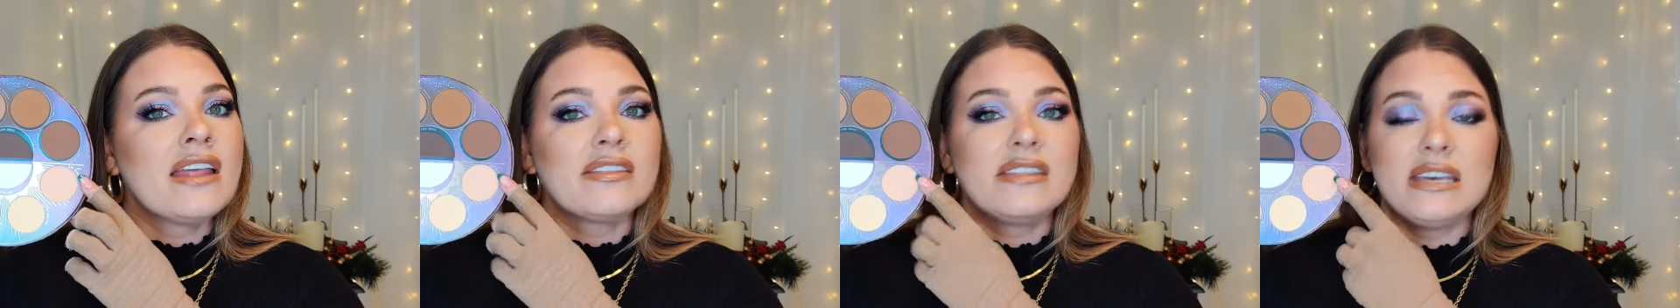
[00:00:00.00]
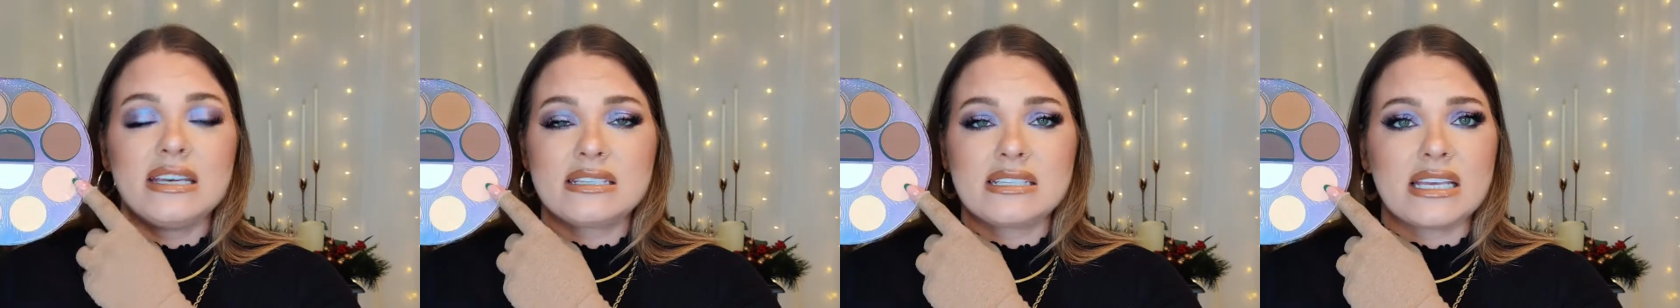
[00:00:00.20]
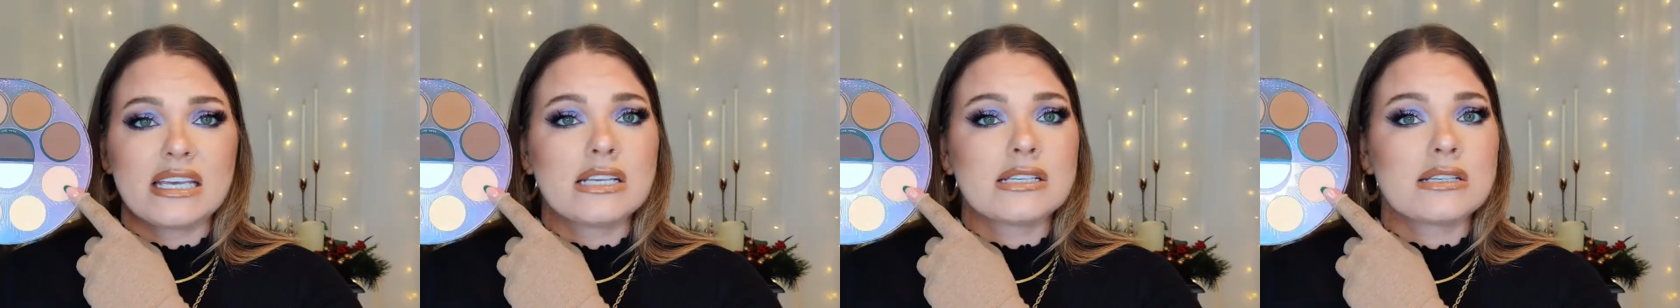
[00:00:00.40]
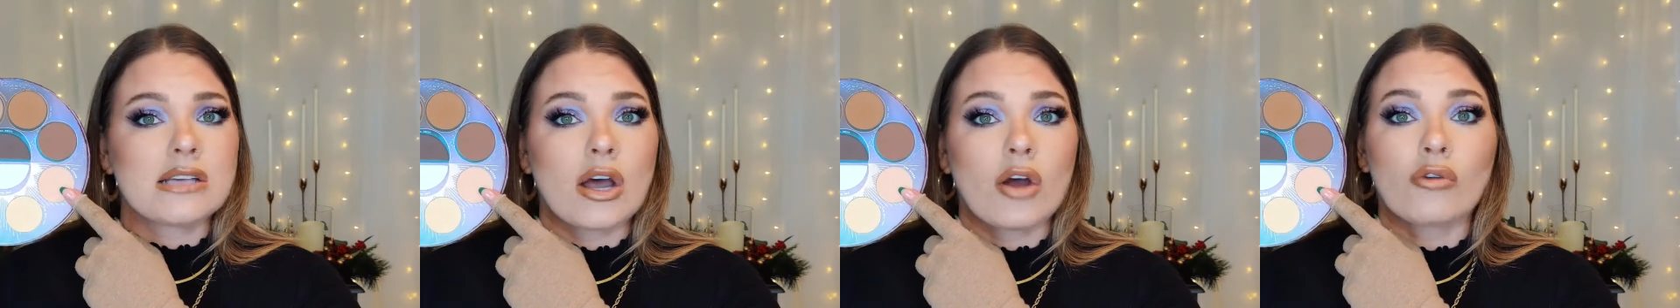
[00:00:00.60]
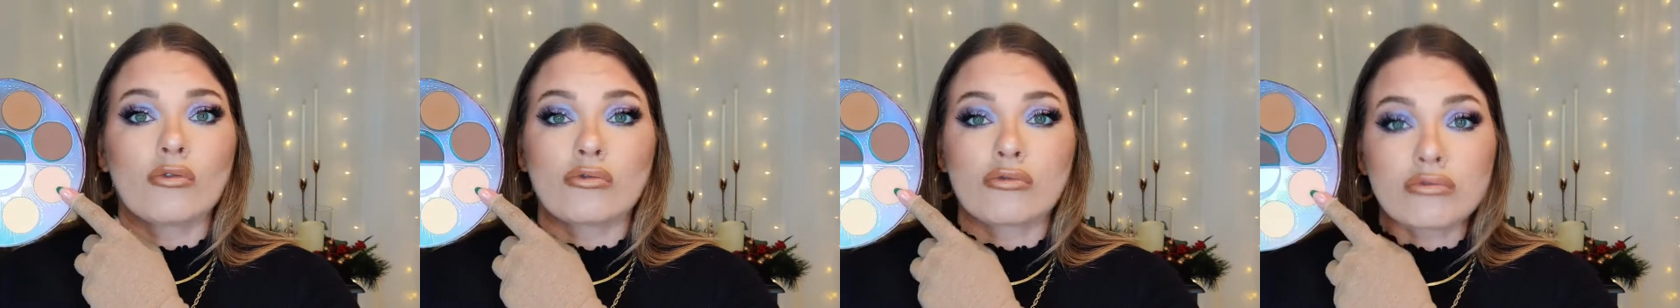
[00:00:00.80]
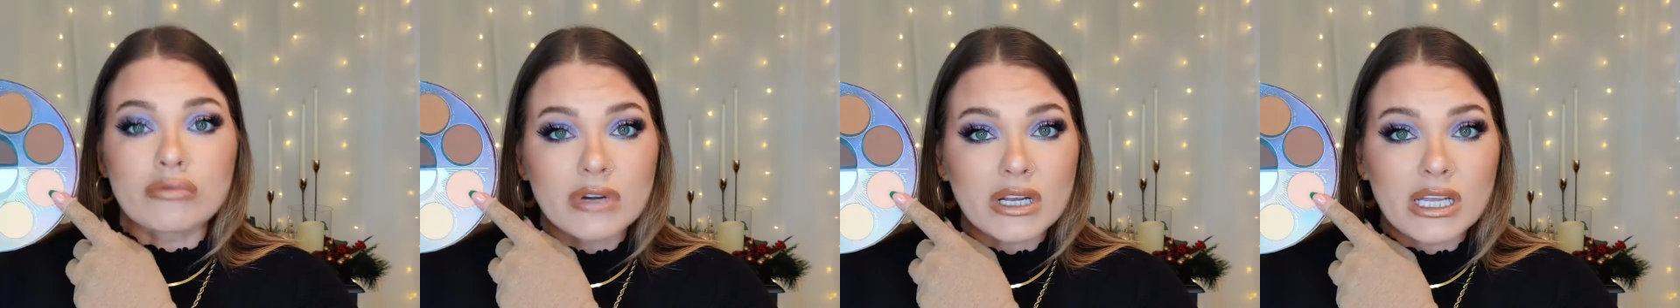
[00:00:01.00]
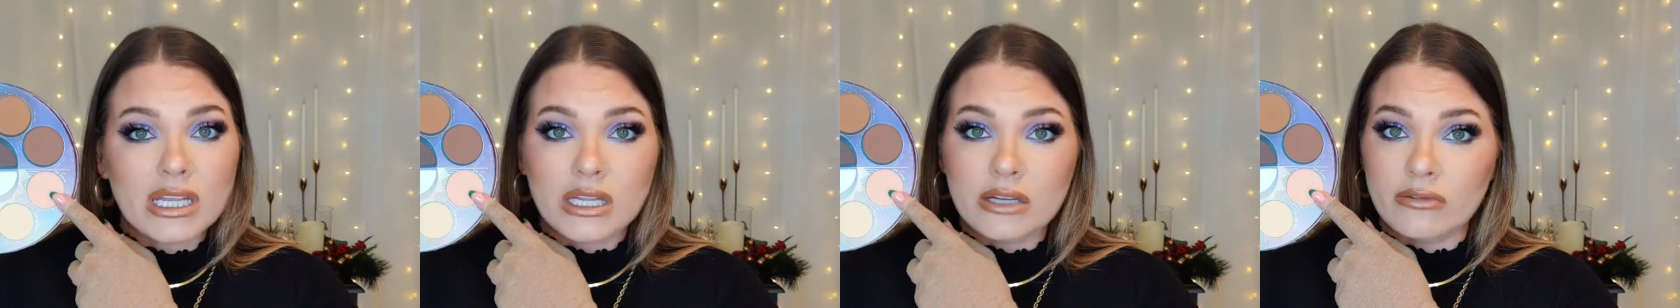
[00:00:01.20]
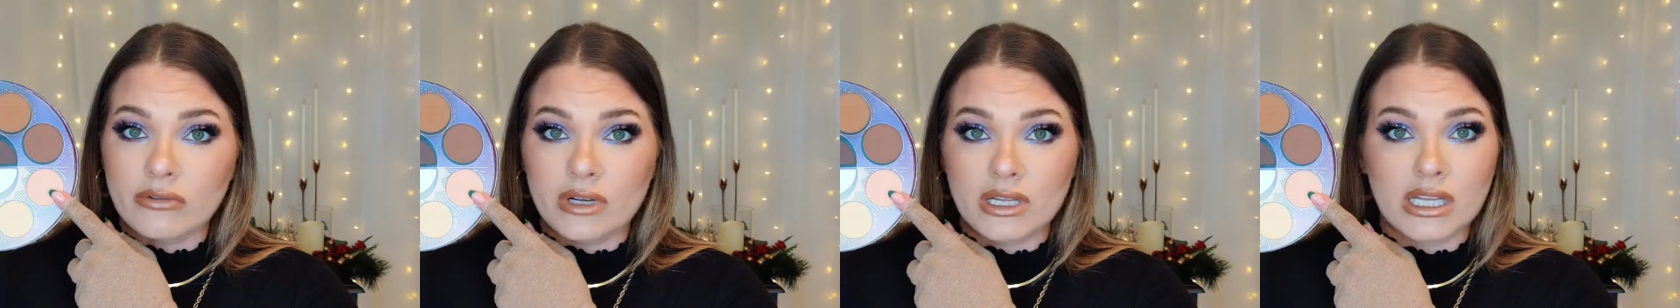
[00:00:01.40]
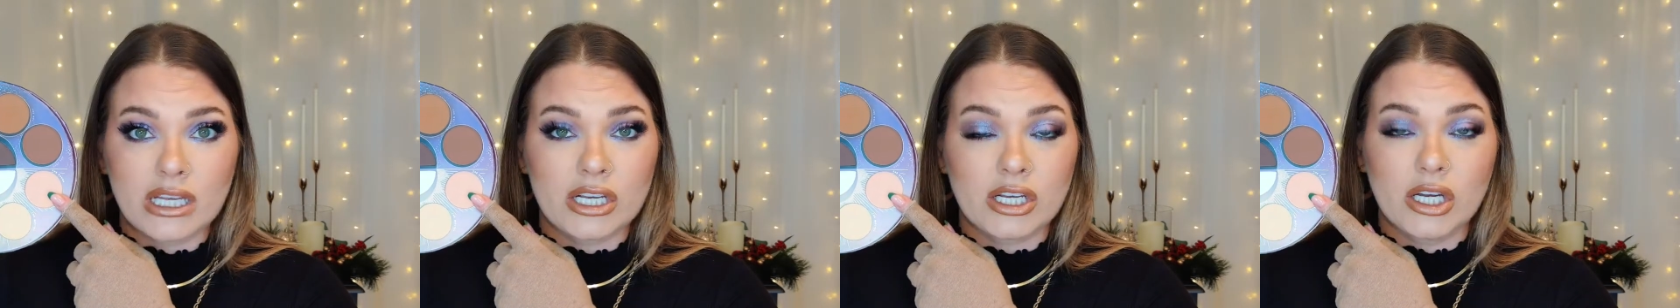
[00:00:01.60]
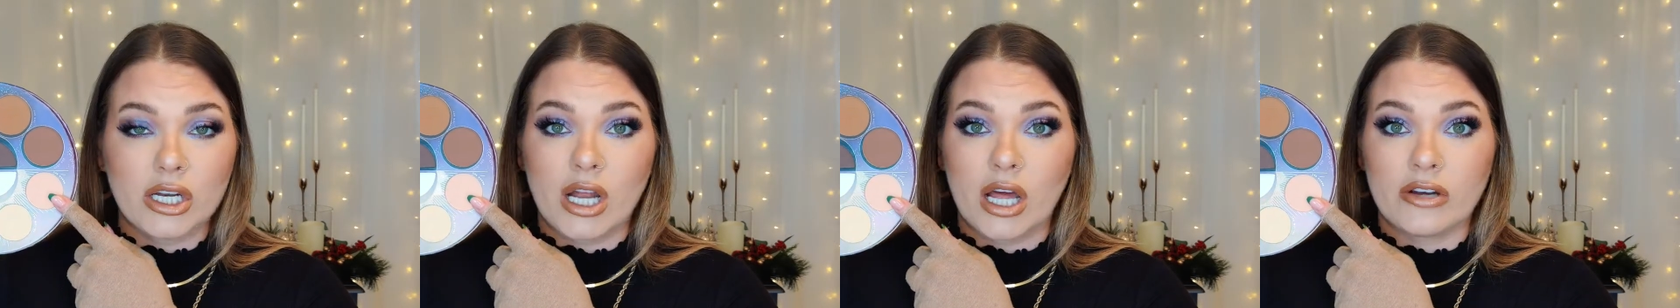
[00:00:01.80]
this is really
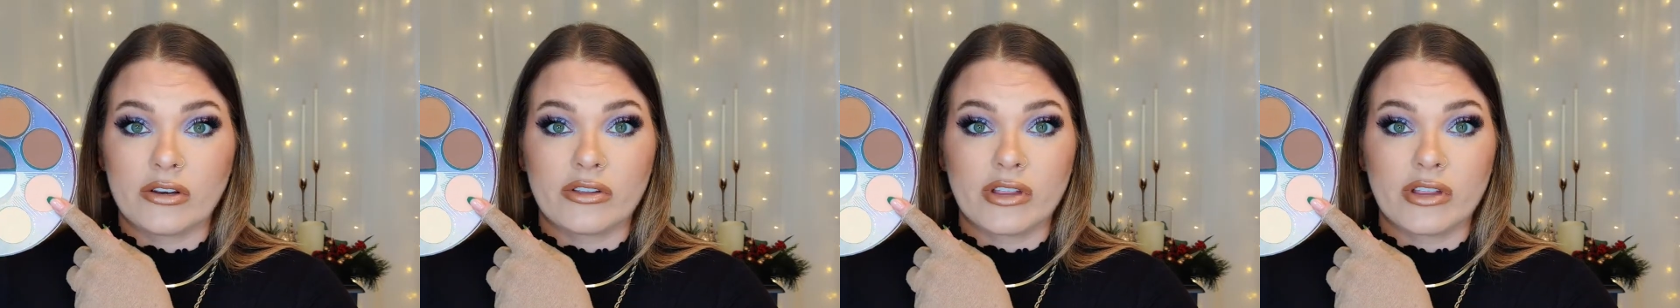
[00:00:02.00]
good under